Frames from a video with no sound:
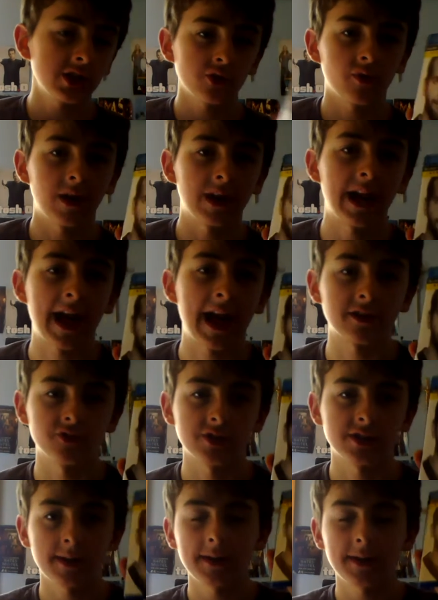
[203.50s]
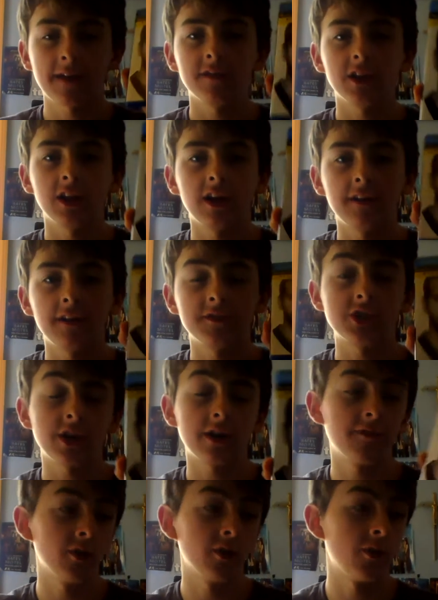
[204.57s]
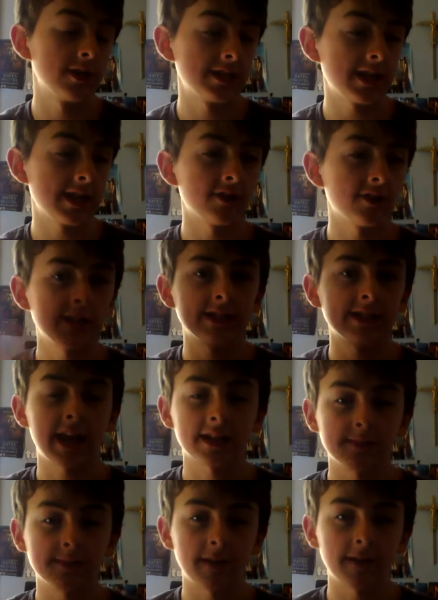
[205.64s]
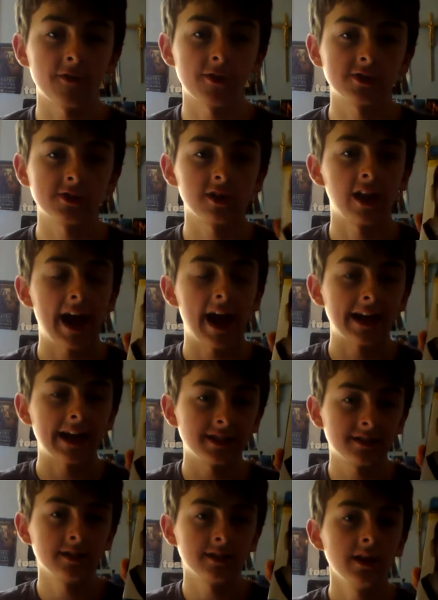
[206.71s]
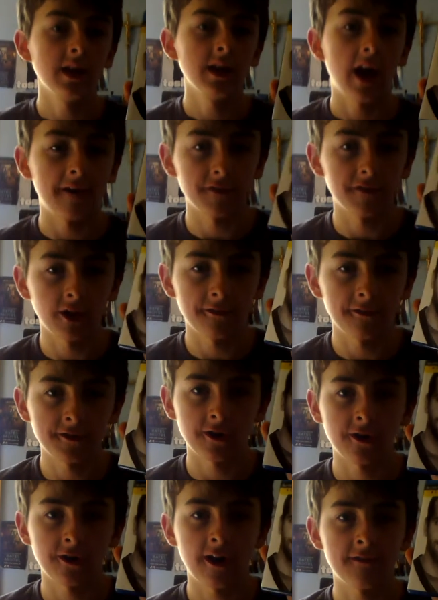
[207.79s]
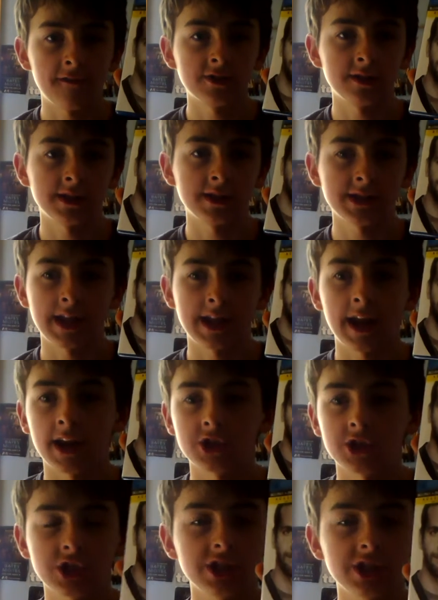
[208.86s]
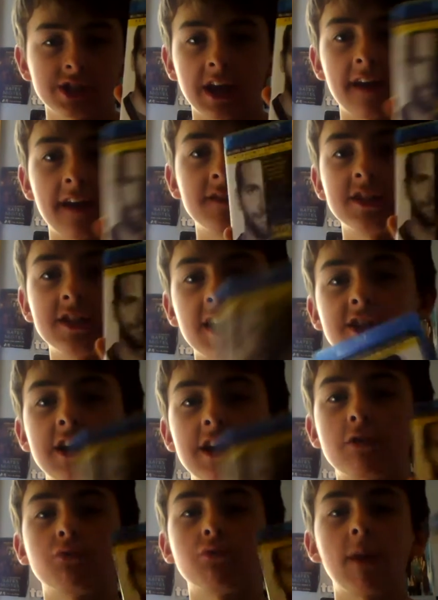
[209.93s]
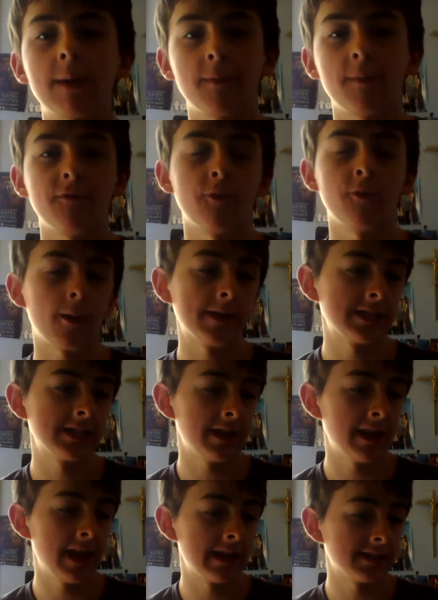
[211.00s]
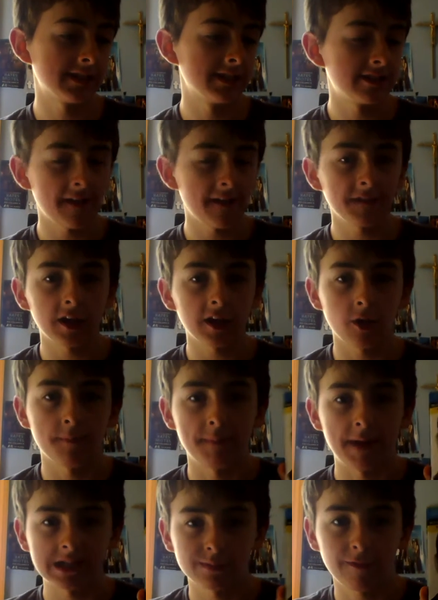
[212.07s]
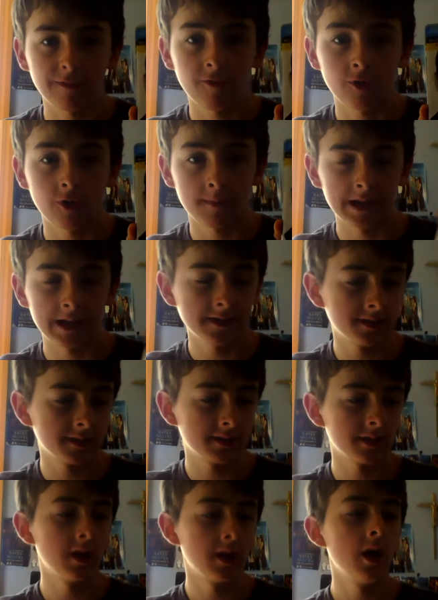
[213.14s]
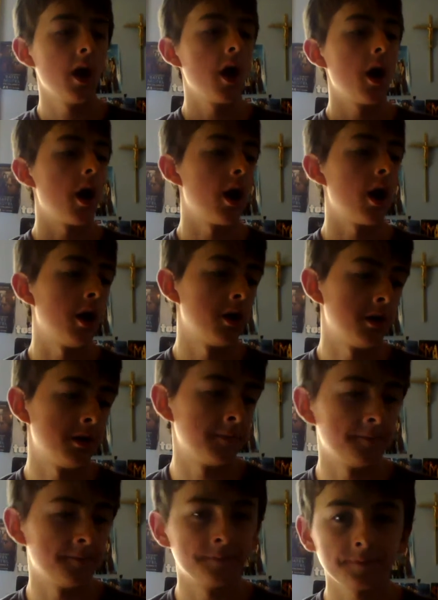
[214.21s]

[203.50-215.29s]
a great actress. I mean, I've loved Jennifer Lawrence ever since X Men First Class. I've loved her ever since then, and she just gave such a great performance in this. It's definitely her best performance. Um,